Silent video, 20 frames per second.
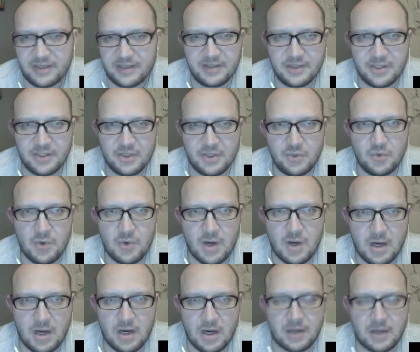you
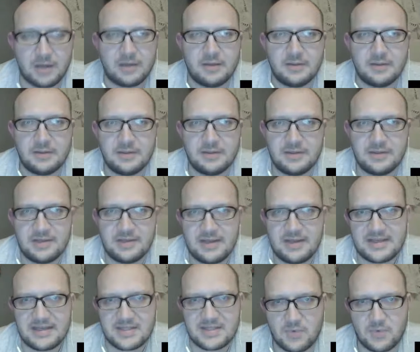are
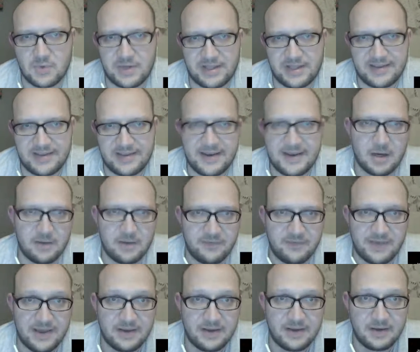escorting a
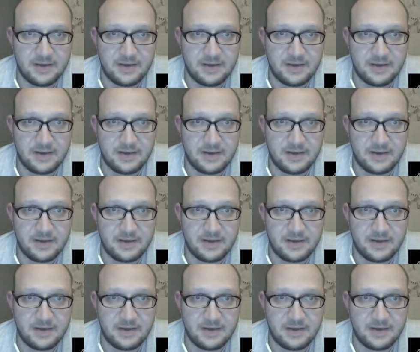caravan.